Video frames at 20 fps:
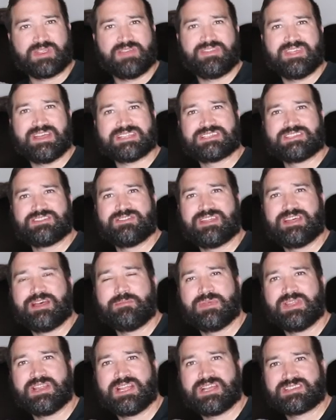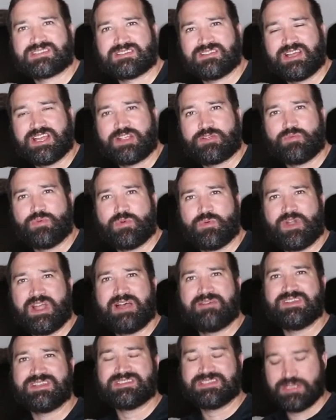give that to them unless like when we're
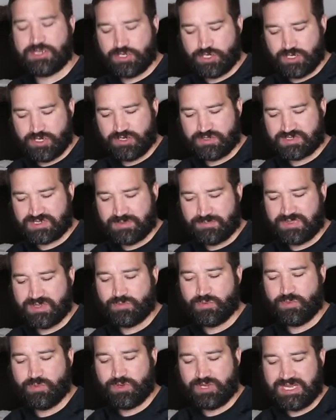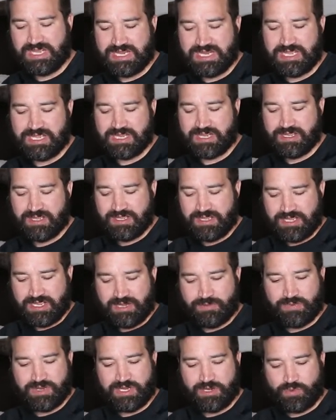having dinner or something when we're eating
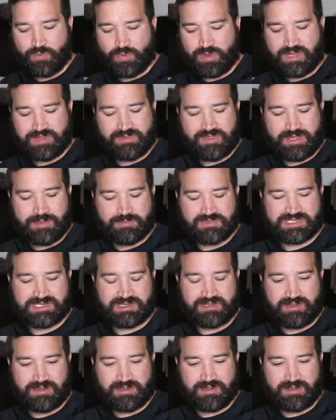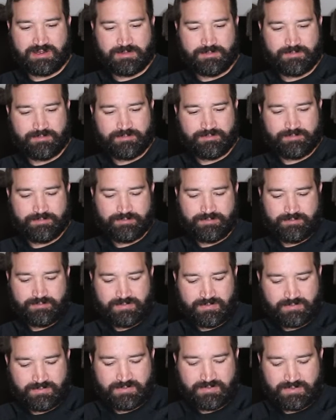and we don't want them to
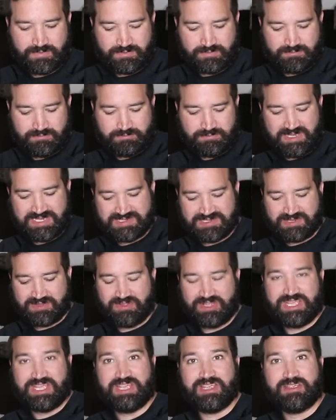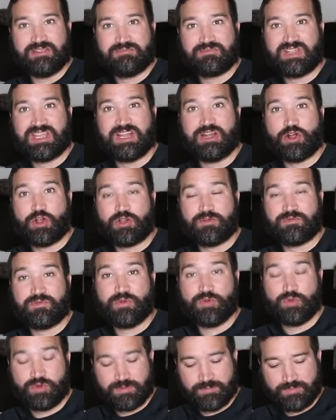basically get our
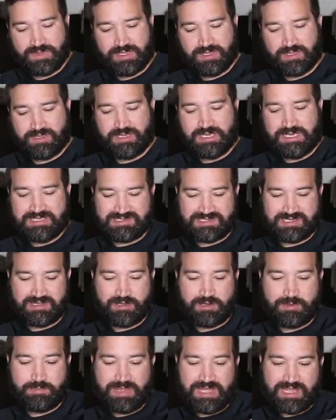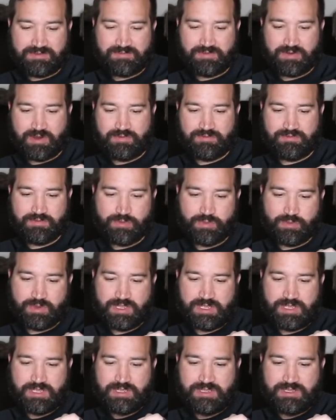food and sit there and beg for our food,
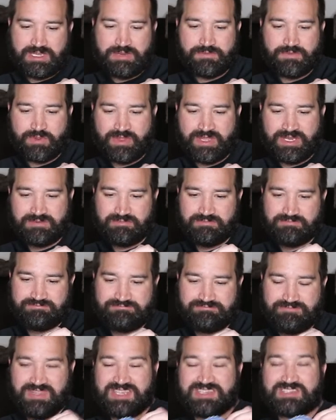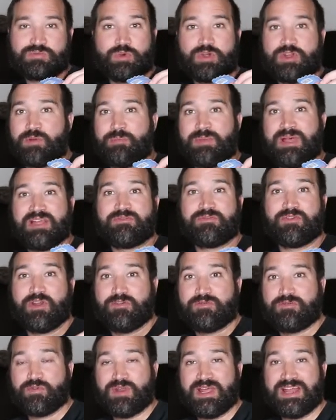even though this one will beg for
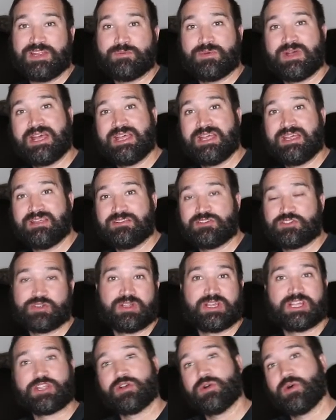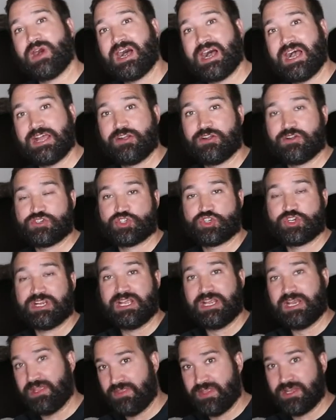our food anyway. She'll like go hide her
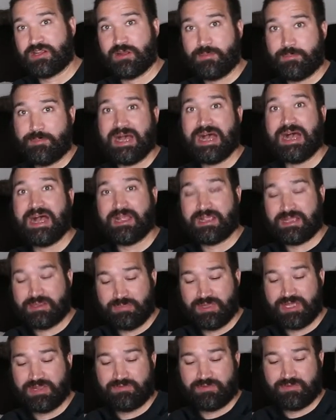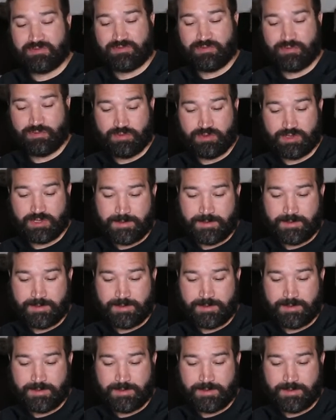treat and then come back and beg for food.